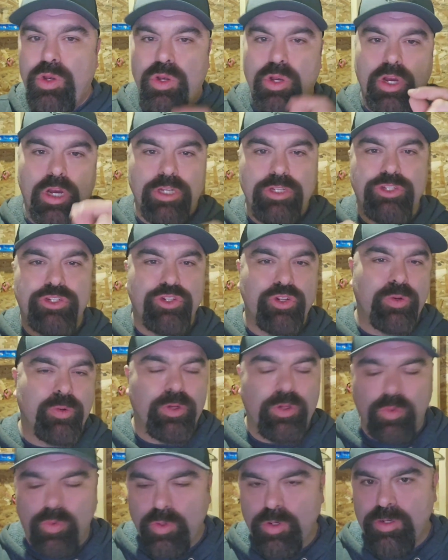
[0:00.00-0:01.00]
Not sure
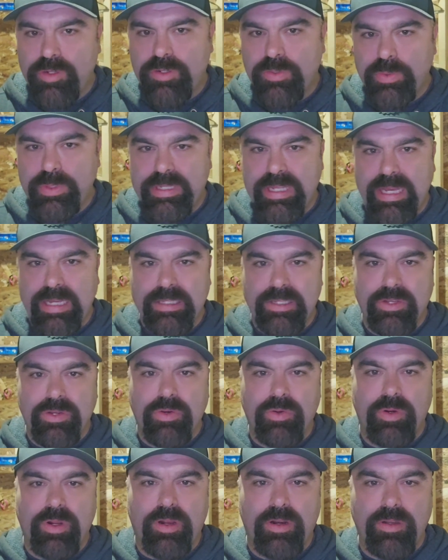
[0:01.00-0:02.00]
what order to attack the
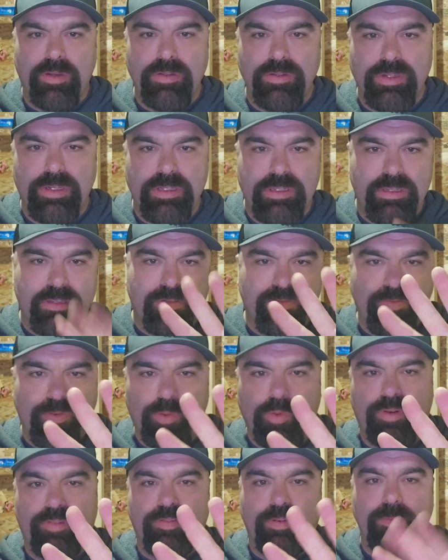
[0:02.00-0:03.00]
code articles, because there's
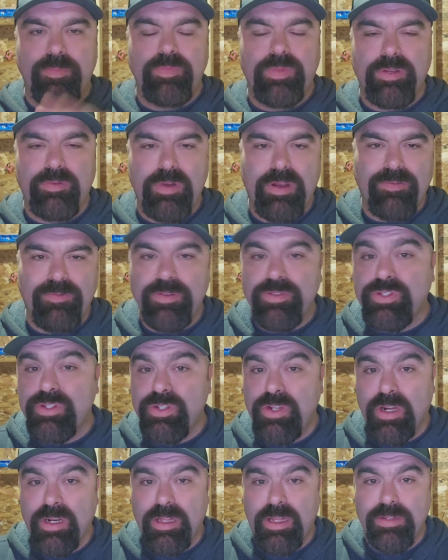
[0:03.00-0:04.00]
four of them that reference
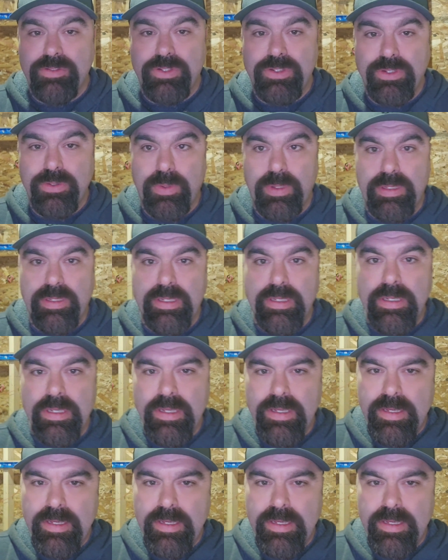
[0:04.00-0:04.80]
you're not allowed to do it.